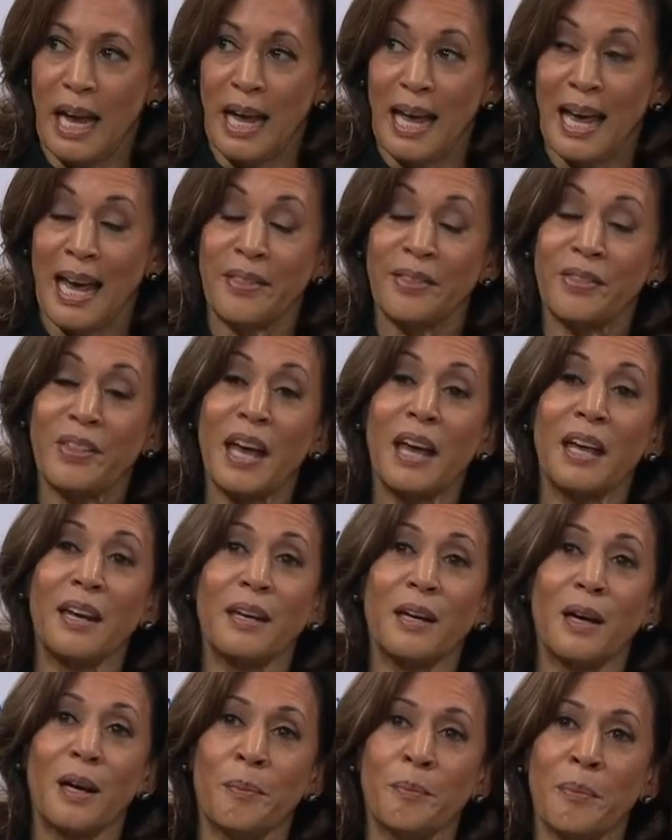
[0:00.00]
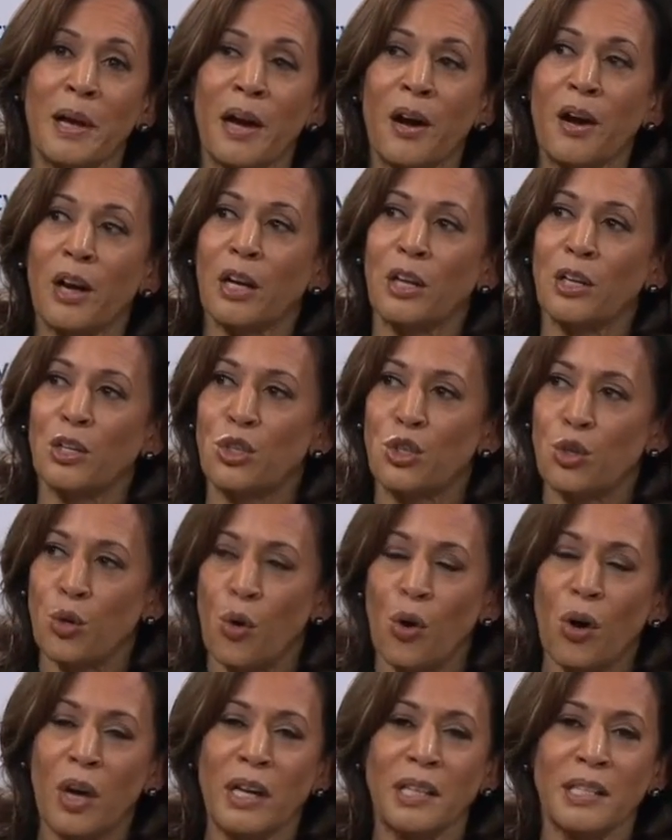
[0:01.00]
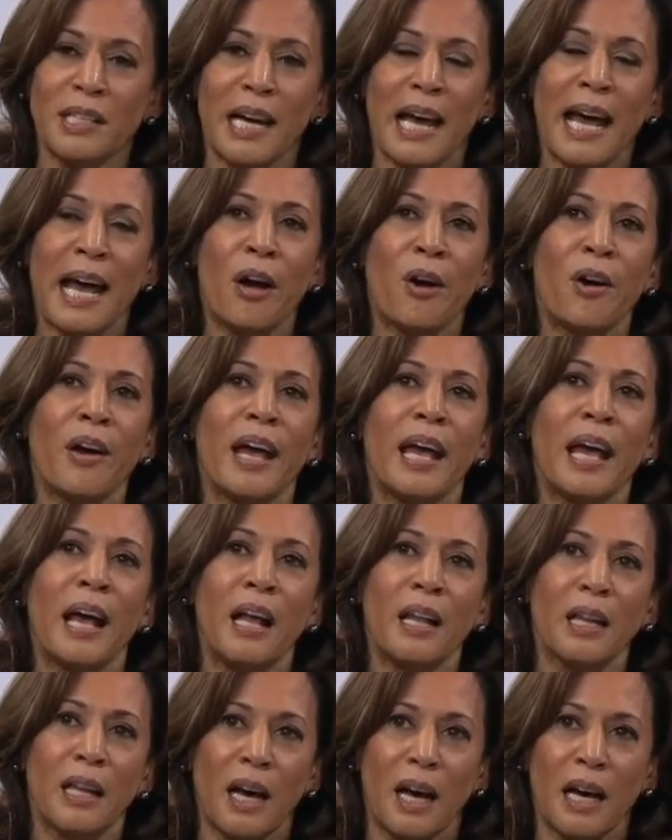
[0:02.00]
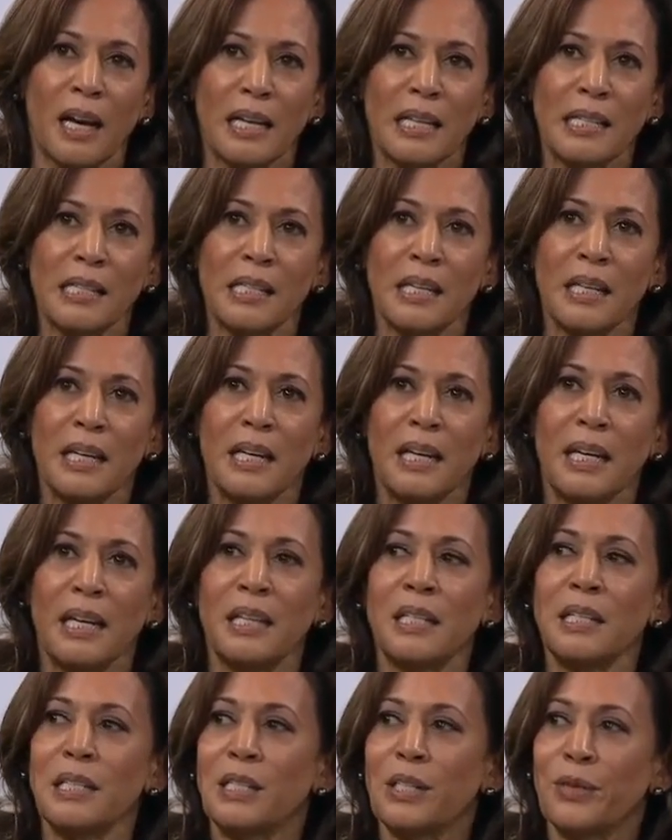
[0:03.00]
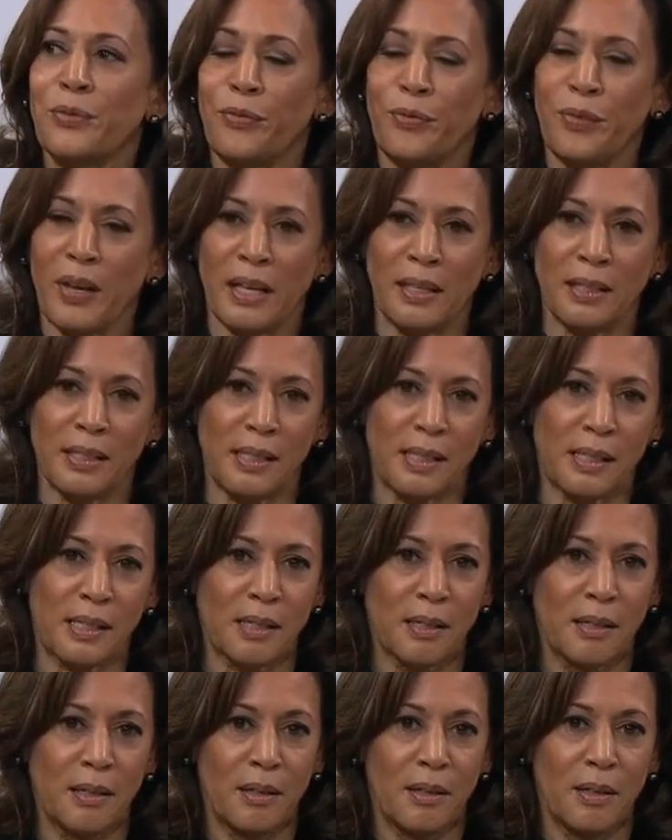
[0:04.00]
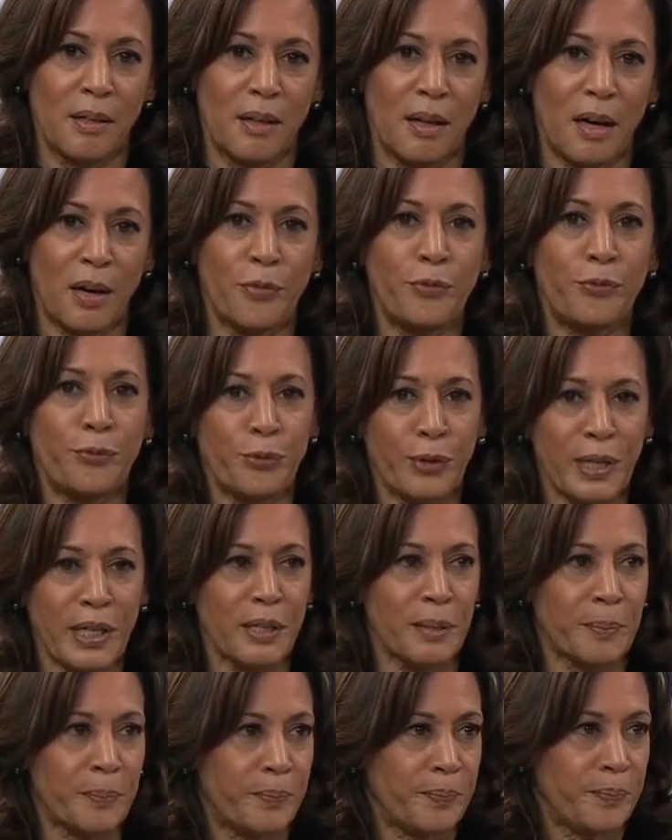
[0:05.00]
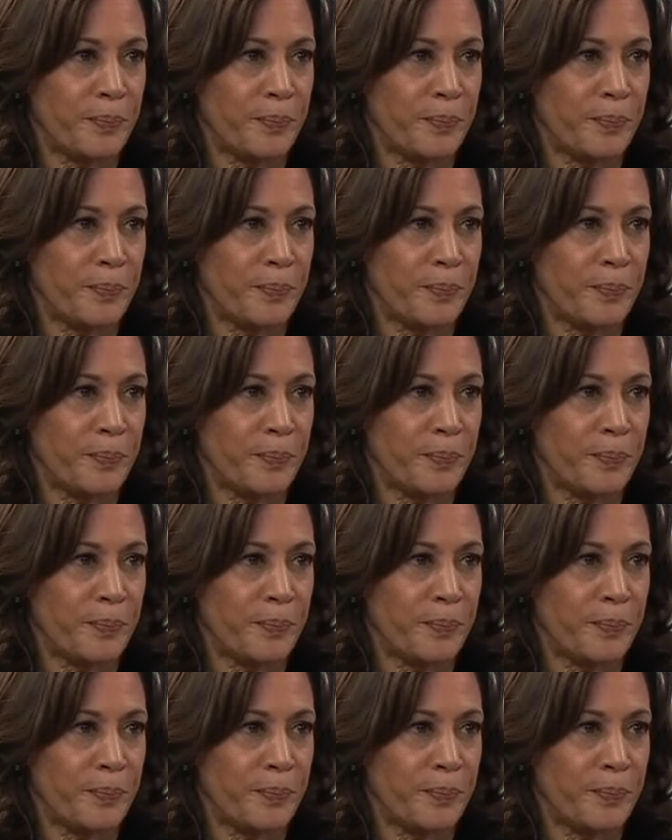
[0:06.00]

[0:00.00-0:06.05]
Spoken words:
And then America joined our allies in defense of freedom